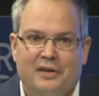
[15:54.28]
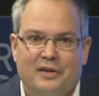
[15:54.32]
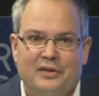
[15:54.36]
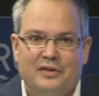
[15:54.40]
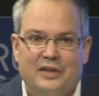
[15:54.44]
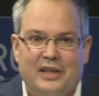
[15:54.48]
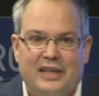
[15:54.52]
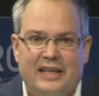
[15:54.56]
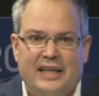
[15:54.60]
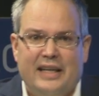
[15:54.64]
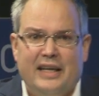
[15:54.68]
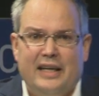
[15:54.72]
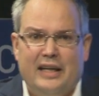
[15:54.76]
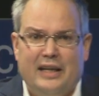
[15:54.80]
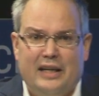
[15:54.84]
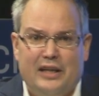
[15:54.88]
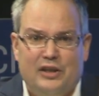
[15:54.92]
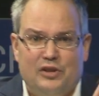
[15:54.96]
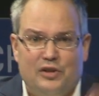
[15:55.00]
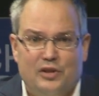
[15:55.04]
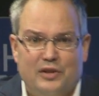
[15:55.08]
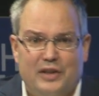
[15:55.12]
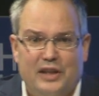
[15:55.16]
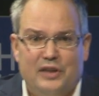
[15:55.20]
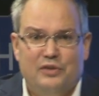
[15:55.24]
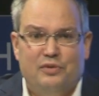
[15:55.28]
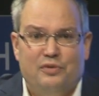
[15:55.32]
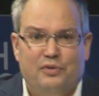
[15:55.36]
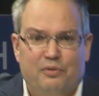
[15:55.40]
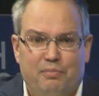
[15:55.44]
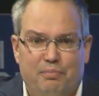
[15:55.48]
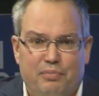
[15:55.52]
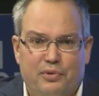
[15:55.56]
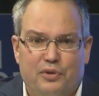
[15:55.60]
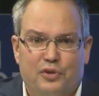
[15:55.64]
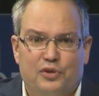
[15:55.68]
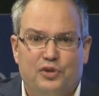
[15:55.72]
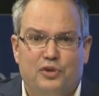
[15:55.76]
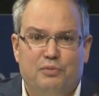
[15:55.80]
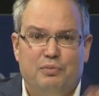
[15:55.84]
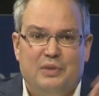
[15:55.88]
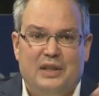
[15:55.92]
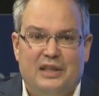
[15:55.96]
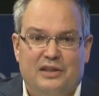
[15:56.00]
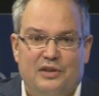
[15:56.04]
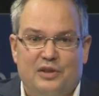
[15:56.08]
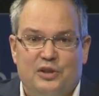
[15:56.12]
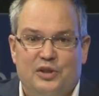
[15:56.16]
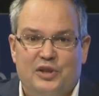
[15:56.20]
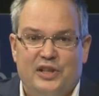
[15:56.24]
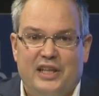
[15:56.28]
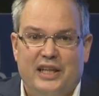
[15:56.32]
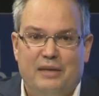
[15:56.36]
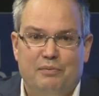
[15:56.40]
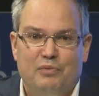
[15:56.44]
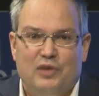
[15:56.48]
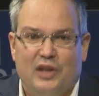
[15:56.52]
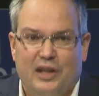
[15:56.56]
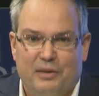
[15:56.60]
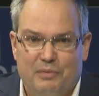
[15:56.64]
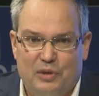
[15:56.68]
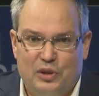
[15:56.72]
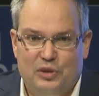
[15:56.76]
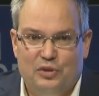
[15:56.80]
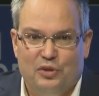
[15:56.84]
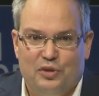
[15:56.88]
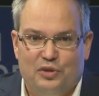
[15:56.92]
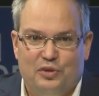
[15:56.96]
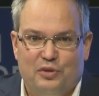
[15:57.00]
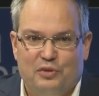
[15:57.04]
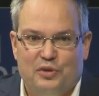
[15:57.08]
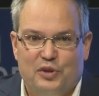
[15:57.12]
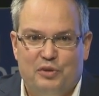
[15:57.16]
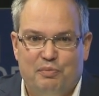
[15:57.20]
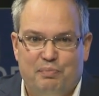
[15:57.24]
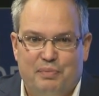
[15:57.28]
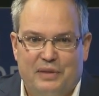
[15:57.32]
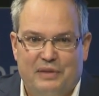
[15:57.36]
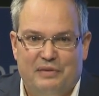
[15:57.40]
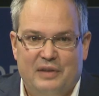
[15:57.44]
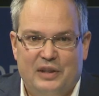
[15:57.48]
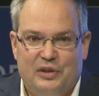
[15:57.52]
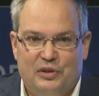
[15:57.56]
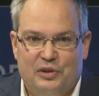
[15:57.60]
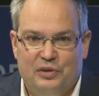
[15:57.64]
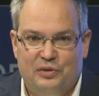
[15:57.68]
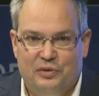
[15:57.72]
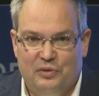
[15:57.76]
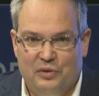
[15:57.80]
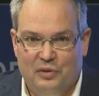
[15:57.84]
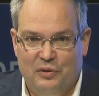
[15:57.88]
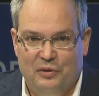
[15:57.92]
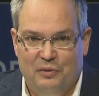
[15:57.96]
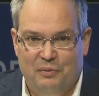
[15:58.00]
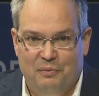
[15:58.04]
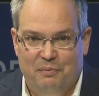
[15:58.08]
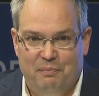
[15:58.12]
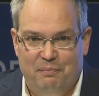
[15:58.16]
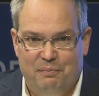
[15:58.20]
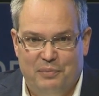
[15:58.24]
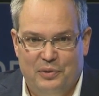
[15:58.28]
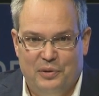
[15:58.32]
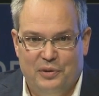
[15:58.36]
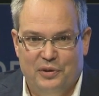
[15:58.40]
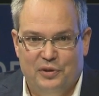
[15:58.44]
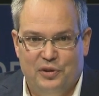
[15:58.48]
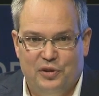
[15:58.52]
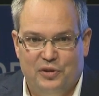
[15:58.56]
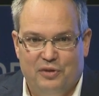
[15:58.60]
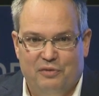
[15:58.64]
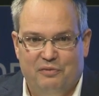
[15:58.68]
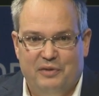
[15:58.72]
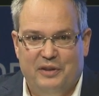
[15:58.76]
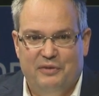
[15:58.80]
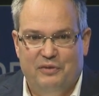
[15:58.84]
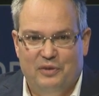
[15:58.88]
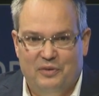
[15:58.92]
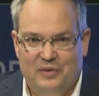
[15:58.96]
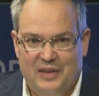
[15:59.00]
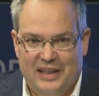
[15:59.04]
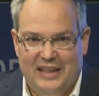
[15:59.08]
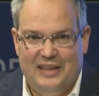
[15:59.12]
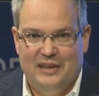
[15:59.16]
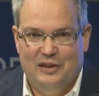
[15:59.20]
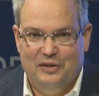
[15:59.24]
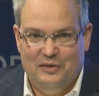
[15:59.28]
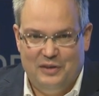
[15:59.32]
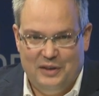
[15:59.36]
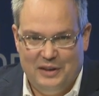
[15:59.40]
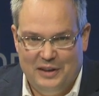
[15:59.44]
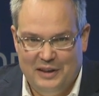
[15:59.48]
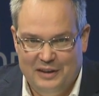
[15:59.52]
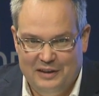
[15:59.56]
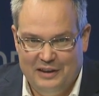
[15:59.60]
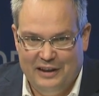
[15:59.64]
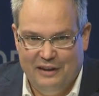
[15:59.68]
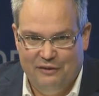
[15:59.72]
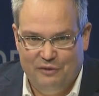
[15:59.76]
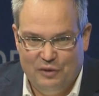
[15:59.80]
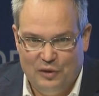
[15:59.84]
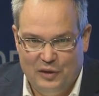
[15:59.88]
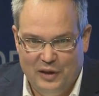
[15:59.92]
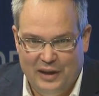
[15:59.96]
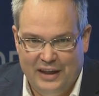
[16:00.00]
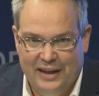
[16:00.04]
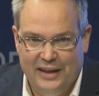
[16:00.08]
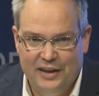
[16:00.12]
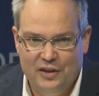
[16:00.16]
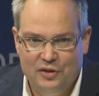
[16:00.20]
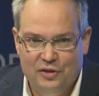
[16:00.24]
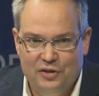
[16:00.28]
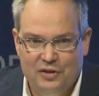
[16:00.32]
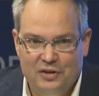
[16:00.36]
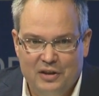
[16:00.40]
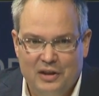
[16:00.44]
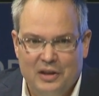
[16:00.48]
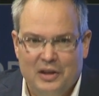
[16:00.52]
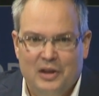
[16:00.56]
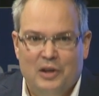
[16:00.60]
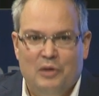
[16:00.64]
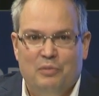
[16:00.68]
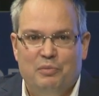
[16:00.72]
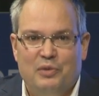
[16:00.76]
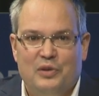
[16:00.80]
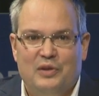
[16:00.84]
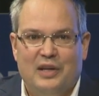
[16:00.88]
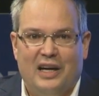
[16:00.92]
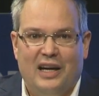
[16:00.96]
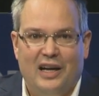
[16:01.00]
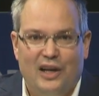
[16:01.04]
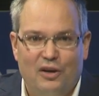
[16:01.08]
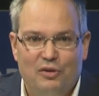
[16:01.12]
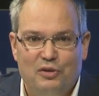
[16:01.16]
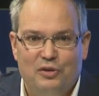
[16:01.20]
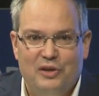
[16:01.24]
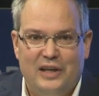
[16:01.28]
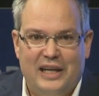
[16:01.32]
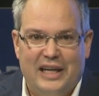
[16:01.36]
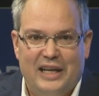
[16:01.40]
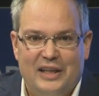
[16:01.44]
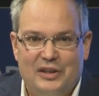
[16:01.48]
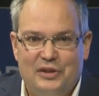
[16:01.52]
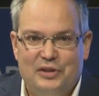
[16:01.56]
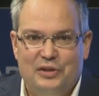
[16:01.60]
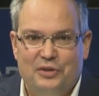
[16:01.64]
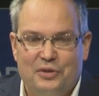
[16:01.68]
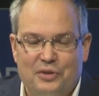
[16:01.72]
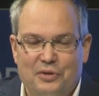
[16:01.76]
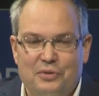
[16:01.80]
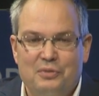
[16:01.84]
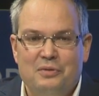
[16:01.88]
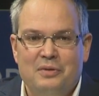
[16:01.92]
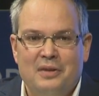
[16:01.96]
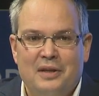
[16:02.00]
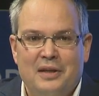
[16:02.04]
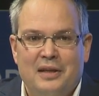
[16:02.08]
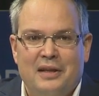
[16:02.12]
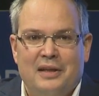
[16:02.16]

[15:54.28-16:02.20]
the king is a natural person, but at the same time, he's also a spiritual person with a dignity that never dies. But how can you,